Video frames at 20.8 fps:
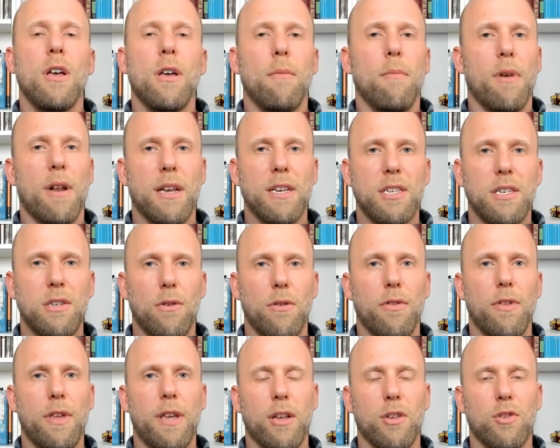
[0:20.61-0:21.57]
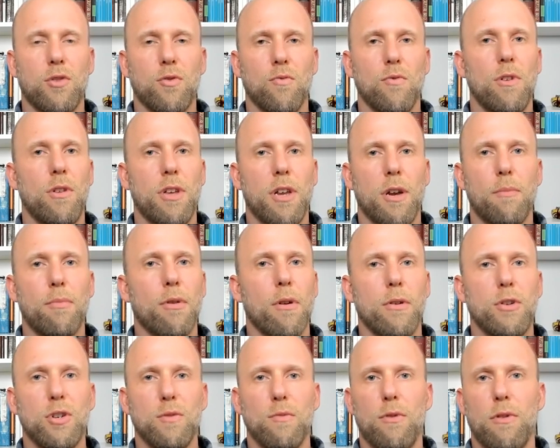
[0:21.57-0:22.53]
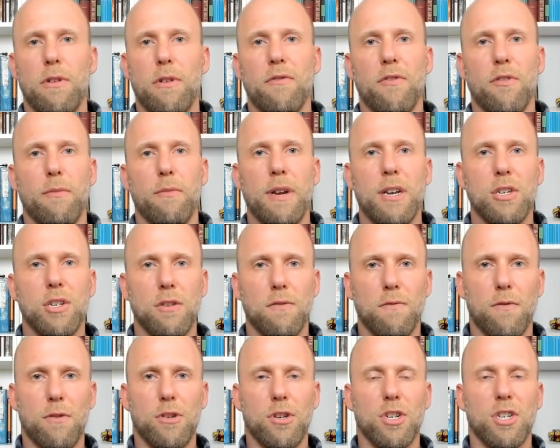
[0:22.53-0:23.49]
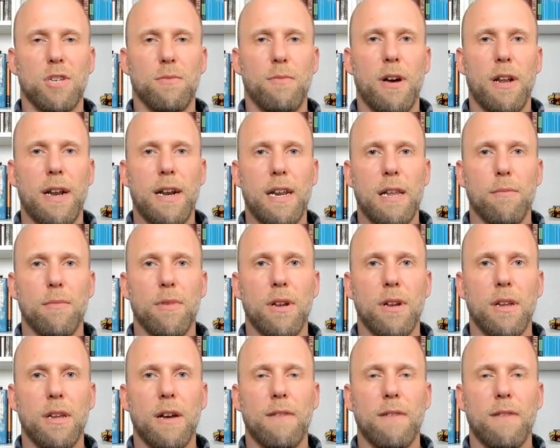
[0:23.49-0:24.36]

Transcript: but I still think it's really approachable information for just about anybody.